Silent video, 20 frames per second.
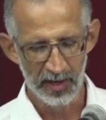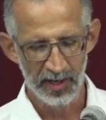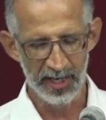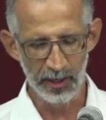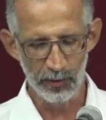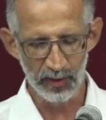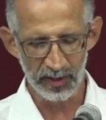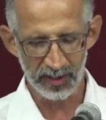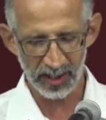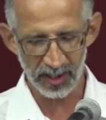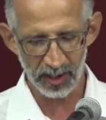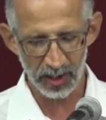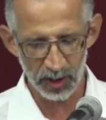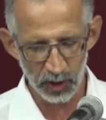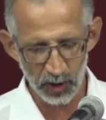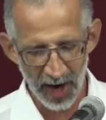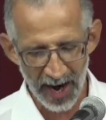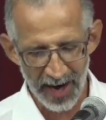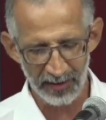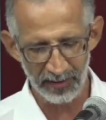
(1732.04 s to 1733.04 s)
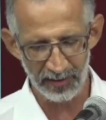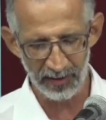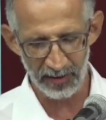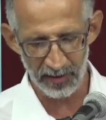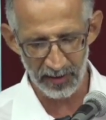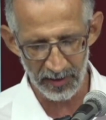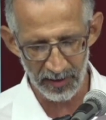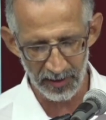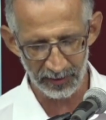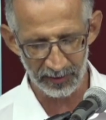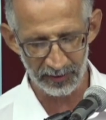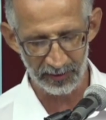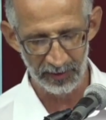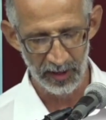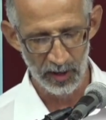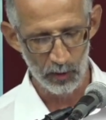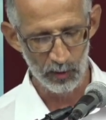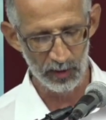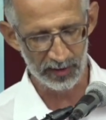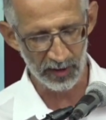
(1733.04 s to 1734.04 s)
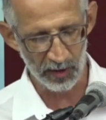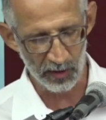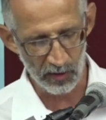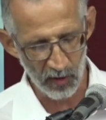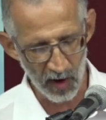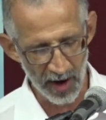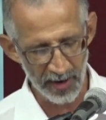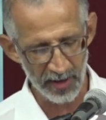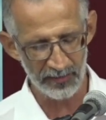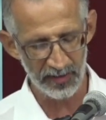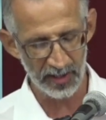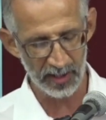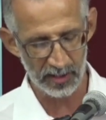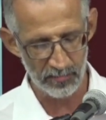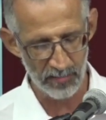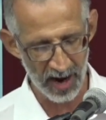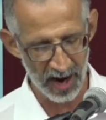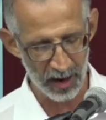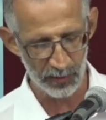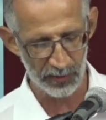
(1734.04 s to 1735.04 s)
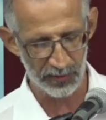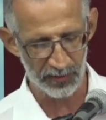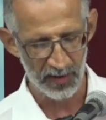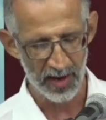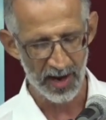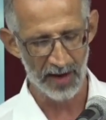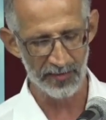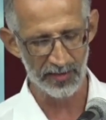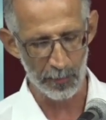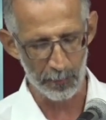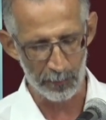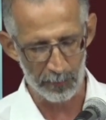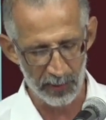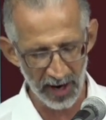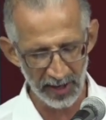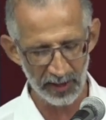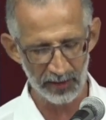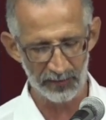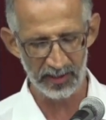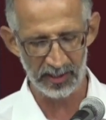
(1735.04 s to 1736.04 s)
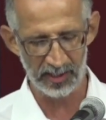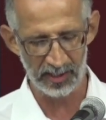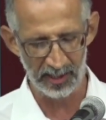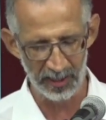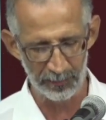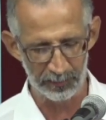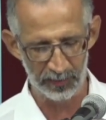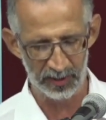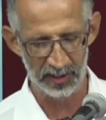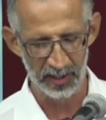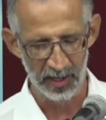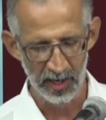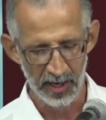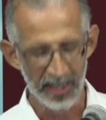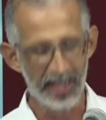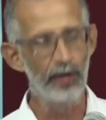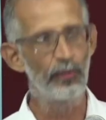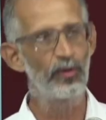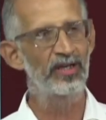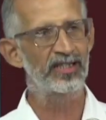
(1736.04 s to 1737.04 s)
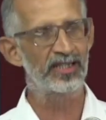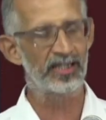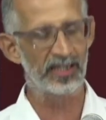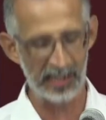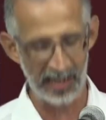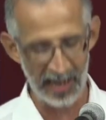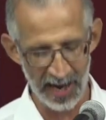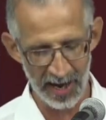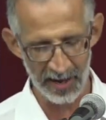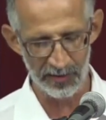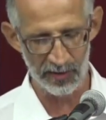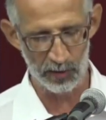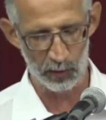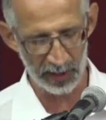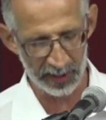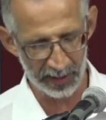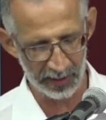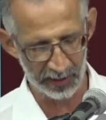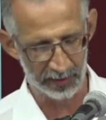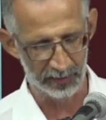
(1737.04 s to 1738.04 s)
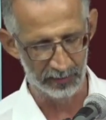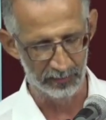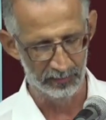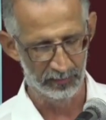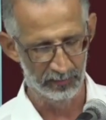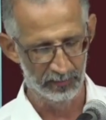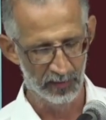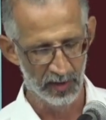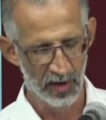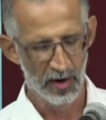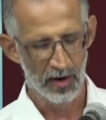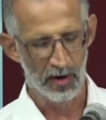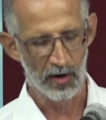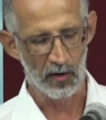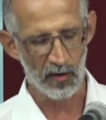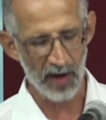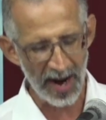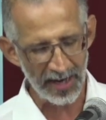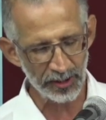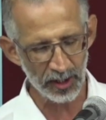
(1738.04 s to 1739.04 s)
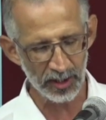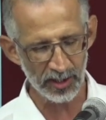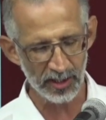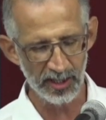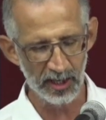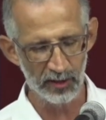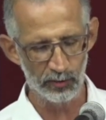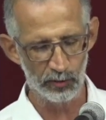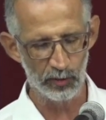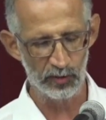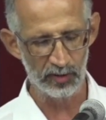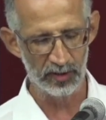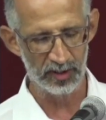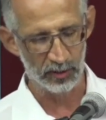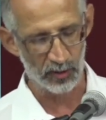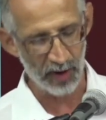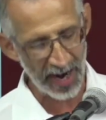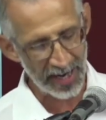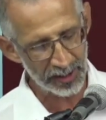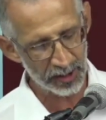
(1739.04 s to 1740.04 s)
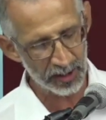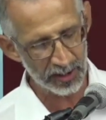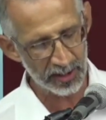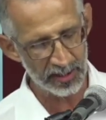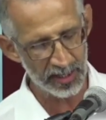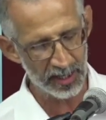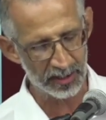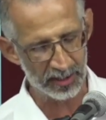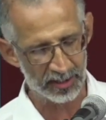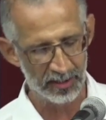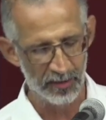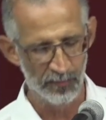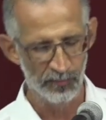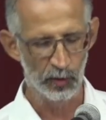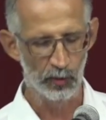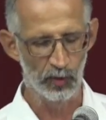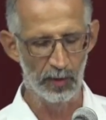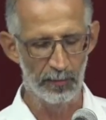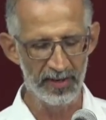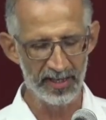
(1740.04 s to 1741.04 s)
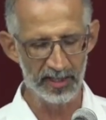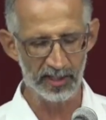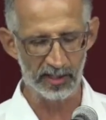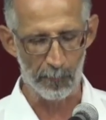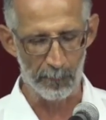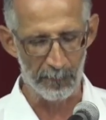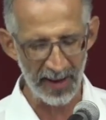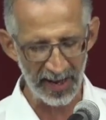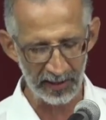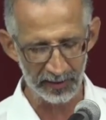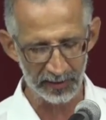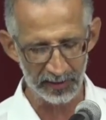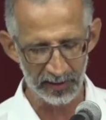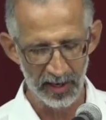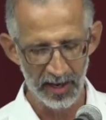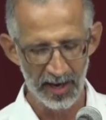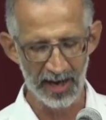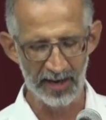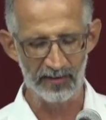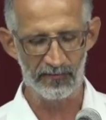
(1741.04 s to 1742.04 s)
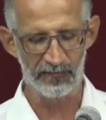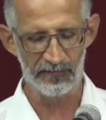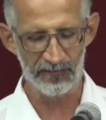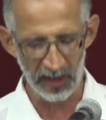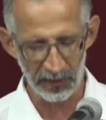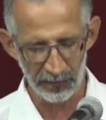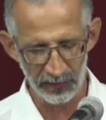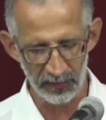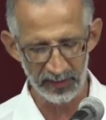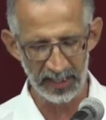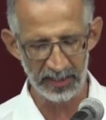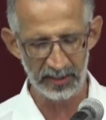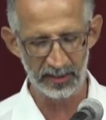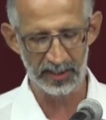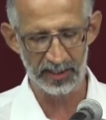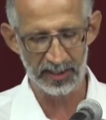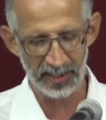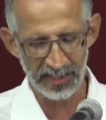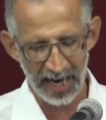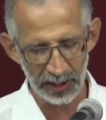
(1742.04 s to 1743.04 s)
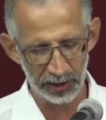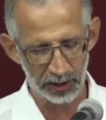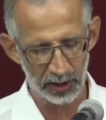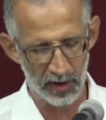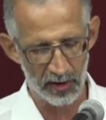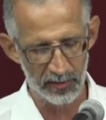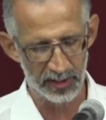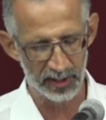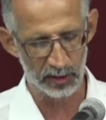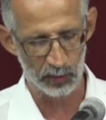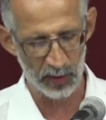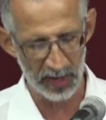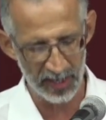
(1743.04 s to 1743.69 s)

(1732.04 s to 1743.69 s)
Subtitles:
He will strike the earth with the rod of his mouth and the breath of his lips. He will slay the wicked. Righteousness will be his belt, and faithfulness the sash around his